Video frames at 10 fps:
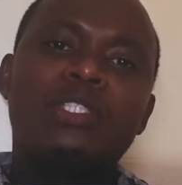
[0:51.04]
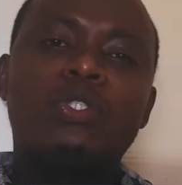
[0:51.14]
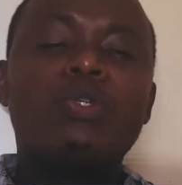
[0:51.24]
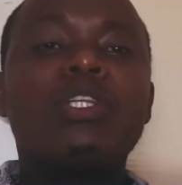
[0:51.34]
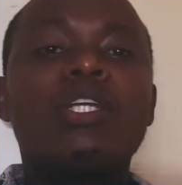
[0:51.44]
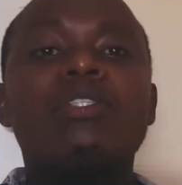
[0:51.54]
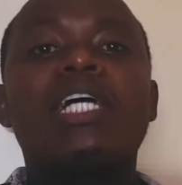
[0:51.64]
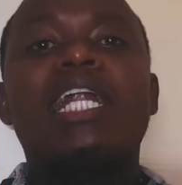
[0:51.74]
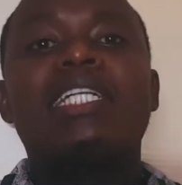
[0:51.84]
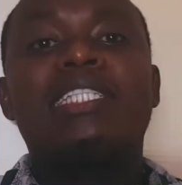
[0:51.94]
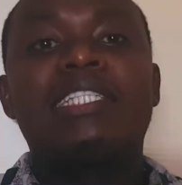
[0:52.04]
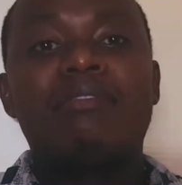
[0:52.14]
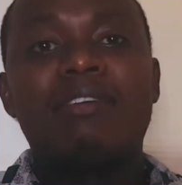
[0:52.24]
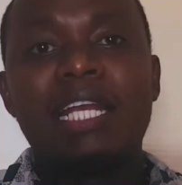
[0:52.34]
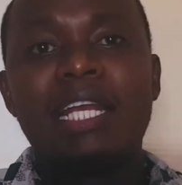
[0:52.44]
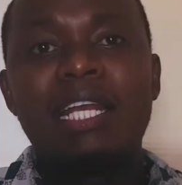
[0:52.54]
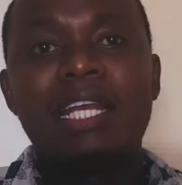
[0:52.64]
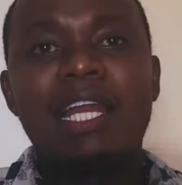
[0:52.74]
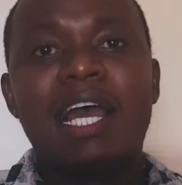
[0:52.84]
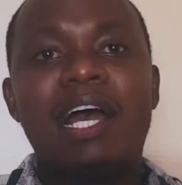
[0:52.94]
2007.
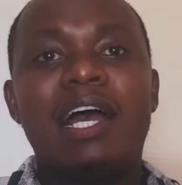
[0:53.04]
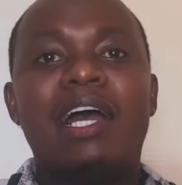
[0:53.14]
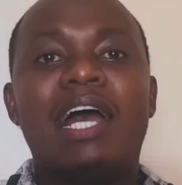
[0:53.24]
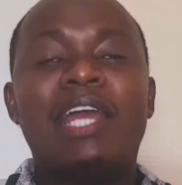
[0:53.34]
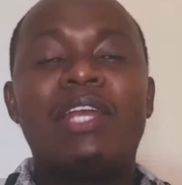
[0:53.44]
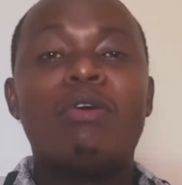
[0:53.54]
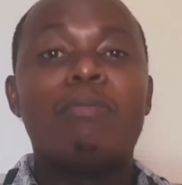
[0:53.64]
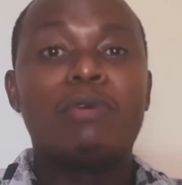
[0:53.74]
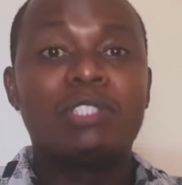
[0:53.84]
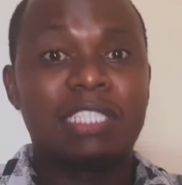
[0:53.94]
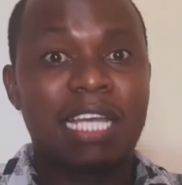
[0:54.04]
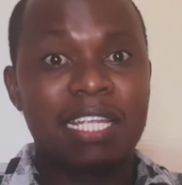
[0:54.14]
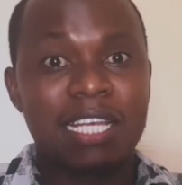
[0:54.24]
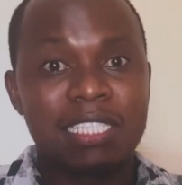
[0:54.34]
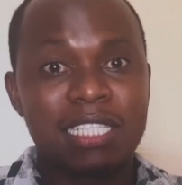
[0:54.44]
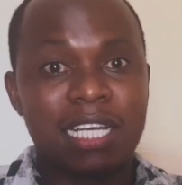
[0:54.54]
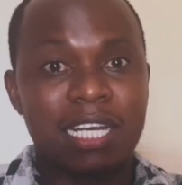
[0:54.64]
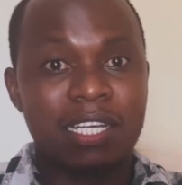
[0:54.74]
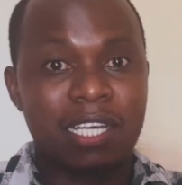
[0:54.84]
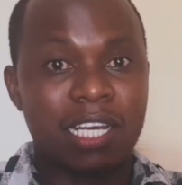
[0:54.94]
I know most Kenyans
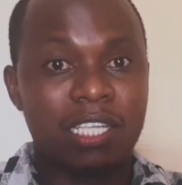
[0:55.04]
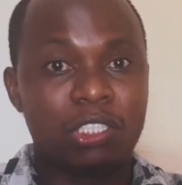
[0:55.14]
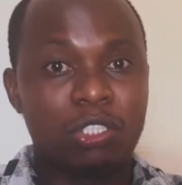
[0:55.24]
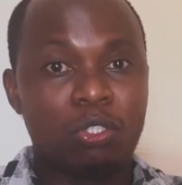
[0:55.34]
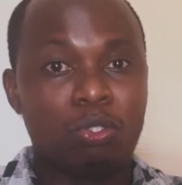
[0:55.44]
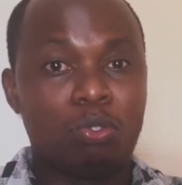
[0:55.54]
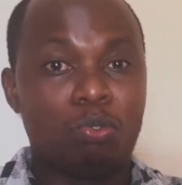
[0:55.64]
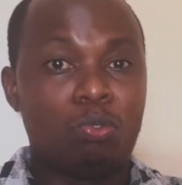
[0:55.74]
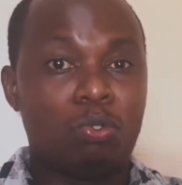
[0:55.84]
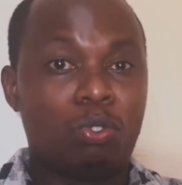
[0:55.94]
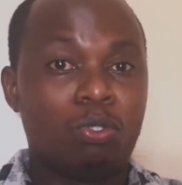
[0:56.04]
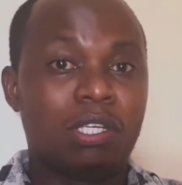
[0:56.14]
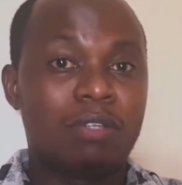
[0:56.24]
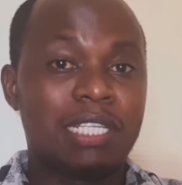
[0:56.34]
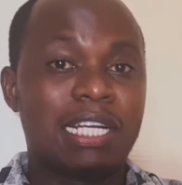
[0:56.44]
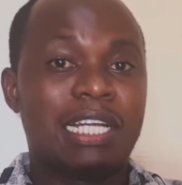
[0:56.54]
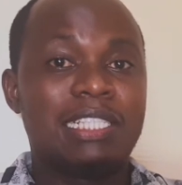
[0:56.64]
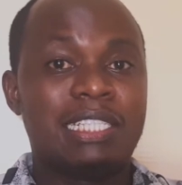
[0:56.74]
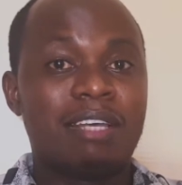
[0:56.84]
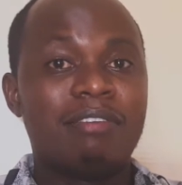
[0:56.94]
can relate to
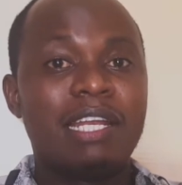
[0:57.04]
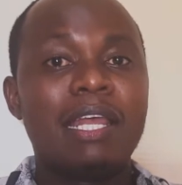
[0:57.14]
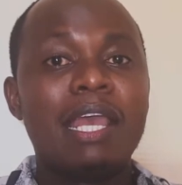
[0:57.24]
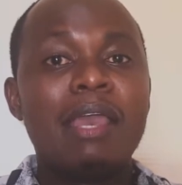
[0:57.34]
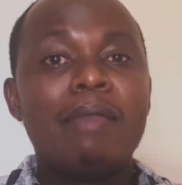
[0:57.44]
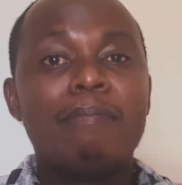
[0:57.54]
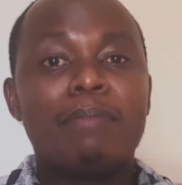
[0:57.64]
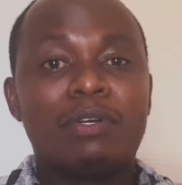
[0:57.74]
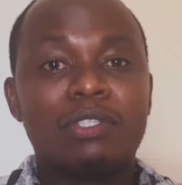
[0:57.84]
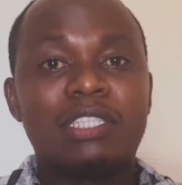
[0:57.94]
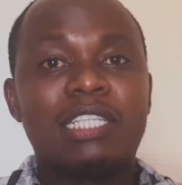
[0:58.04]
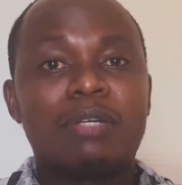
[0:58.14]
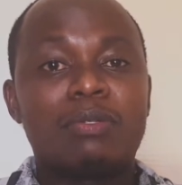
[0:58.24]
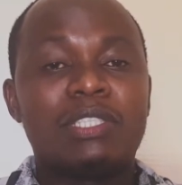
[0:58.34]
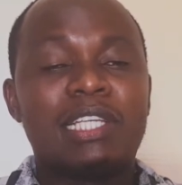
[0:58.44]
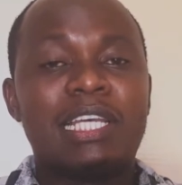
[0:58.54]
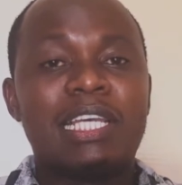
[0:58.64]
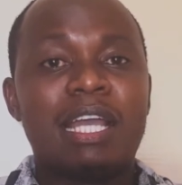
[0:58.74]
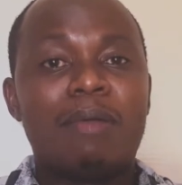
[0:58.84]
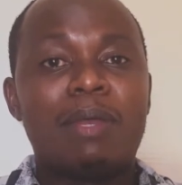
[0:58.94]
2007 because that was the
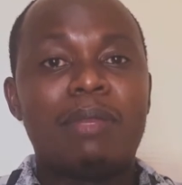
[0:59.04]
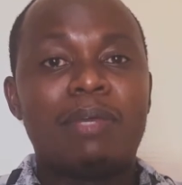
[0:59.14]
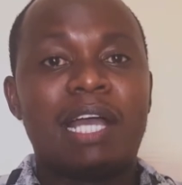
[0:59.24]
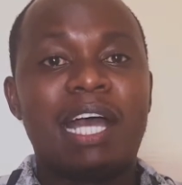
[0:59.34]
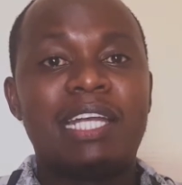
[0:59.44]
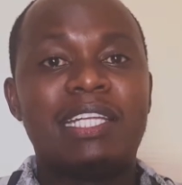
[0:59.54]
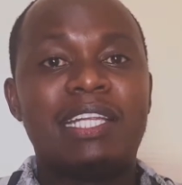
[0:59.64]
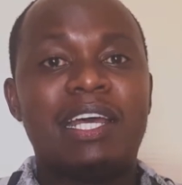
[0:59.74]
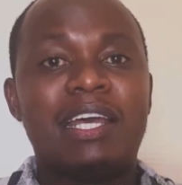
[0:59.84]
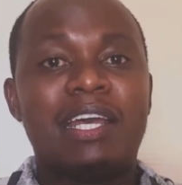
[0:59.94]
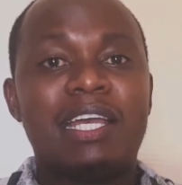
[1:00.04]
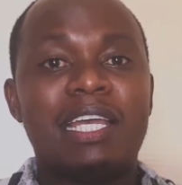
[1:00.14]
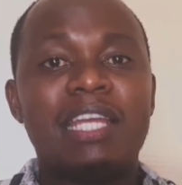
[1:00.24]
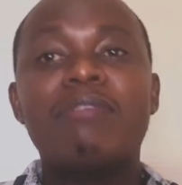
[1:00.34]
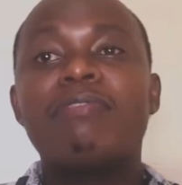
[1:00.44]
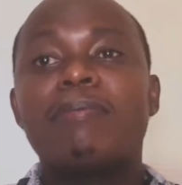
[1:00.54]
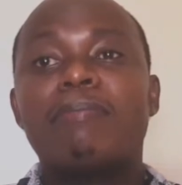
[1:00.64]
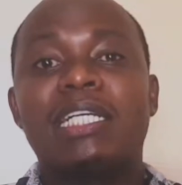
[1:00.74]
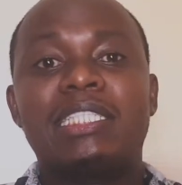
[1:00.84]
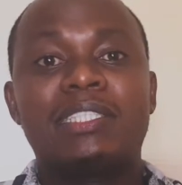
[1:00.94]
year when we had the
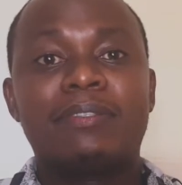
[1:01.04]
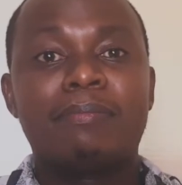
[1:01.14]
infamous,